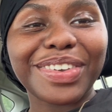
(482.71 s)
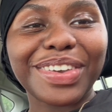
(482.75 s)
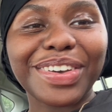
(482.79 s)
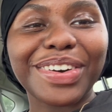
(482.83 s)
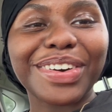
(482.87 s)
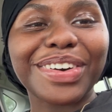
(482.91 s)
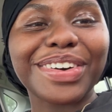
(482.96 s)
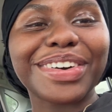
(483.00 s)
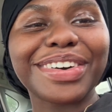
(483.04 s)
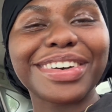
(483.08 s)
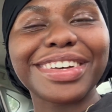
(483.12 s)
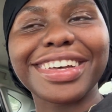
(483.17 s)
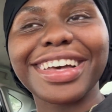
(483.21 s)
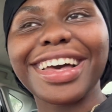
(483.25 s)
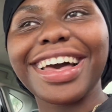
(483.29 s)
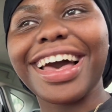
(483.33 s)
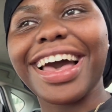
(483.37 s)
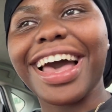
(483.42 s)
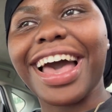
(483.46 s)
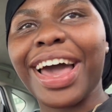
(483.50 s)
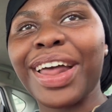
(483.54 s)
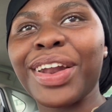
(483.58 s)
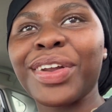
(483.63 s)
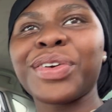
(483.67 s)
y'all.
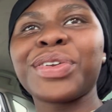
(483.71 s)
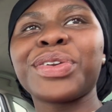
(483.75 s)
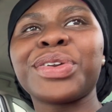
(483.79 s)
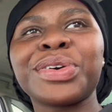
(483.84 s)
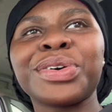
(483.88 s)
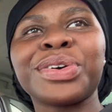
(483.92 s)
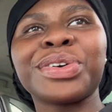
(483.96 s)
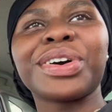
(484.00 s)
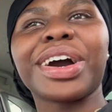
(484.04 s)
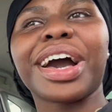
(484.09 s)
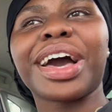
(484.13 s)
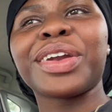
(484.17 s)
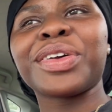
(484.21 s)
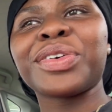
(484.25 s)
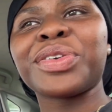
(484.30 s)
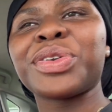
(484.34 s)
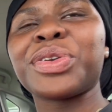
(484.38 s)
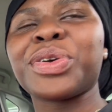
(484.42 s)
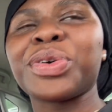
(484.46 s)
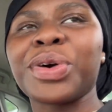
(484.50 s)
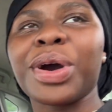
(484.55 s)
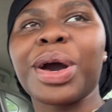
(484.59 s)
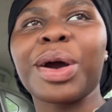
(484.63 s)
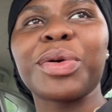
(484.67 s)
I don't know. I don't
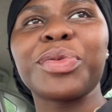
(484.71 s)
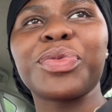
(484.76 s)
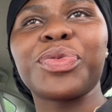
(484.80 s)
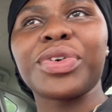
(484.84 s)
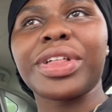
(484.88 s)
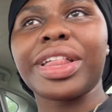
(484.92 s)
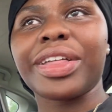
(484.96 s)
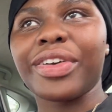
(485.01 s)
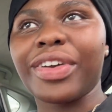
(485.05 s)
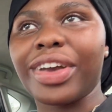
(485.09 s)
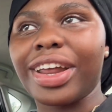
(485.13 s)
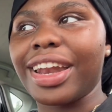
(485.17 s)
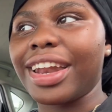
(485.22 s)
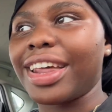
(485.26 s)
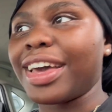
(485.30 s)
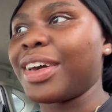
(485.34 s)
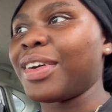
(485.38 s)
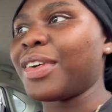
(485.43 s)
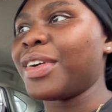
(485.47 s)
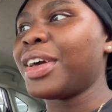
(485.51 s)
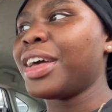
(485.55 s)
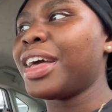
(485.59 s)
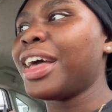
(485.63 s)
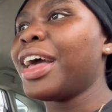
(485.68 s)
know how I'm feeling right
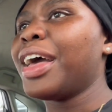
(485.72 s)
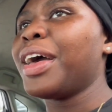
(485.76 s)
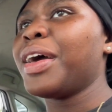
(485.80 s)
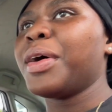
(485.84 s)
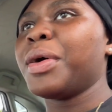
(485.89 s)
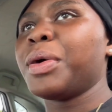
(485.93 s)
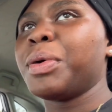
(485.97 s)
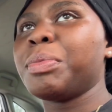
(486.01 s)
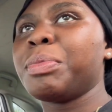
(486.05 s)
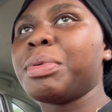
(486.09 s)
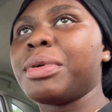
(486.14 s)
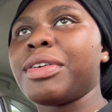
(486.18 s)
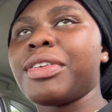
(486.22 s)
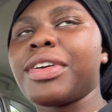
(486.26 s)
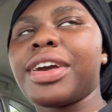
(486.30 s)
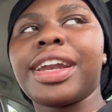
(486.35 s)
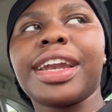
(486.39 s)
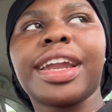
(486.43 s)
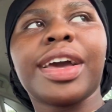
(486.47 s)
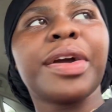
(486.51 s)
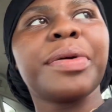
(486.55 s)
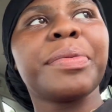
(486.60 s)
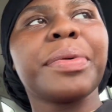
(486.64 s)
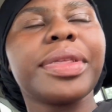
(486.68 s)
now. But right
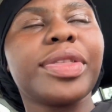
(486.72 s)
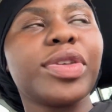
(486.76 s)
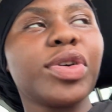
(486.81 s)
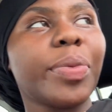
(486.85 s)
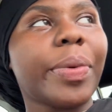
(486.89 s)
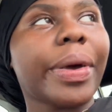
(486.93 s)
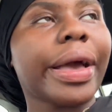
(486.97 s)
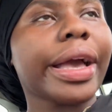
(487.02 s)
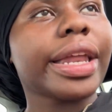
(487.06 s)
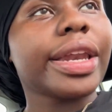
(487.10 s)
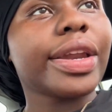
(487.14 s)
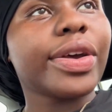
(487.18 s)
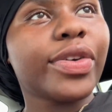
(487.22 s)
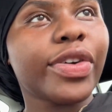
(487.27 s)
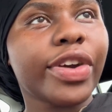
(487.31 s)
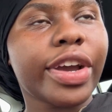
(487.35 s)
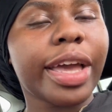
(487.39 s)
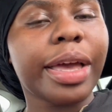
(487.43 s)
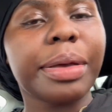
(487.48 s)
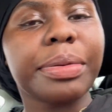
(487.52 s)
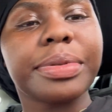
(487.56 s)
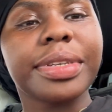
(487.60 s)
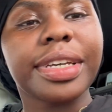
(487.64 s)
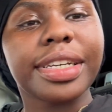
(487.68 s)
now, I'm about to go back in the
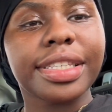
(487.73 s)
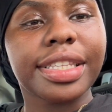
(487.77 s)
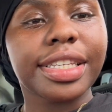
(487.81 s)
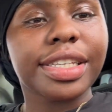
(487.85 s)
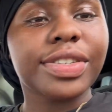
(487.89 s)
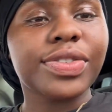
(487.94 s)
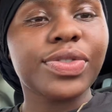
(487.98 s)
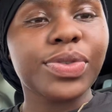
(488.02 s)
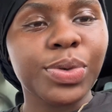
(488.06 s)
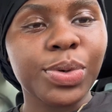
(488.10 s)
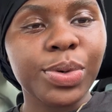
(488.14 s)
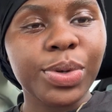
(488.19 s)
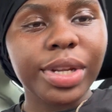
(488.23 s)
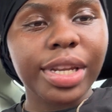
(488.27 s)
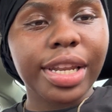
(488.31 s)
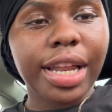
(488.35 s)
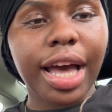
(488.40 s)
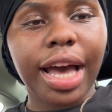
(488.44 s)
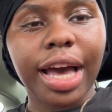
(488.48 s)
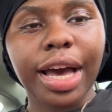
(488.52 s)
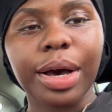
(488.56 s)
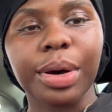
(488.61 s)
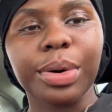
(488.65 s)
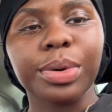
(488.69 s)
crib, take this food in the
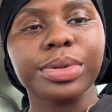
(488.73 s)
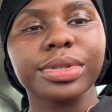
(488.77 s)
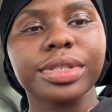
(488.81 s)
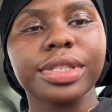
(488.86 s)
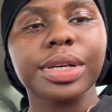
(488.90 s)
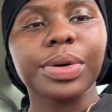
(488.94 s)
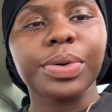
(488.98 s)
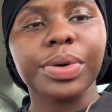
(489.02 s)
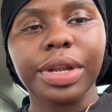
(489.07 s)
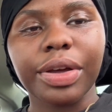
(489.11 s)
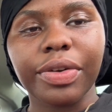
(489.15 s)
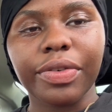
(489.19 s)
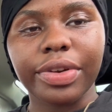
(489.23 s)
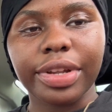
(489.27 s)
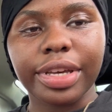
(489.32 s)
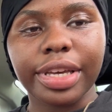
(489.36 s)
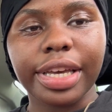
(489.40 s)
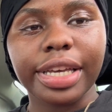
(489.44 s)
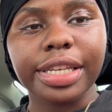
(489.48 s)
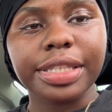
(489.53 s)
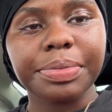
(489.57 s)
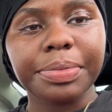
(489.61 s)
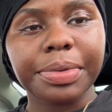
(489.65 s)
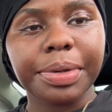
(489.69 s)
house, or whatever the
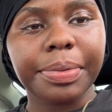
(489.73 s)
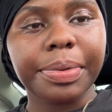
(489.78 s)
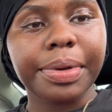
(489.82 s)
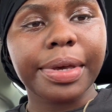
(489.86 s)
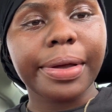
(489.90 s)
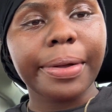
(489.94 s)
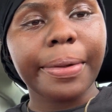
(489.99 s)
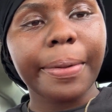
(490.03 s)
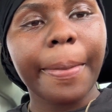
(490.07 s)
case may be.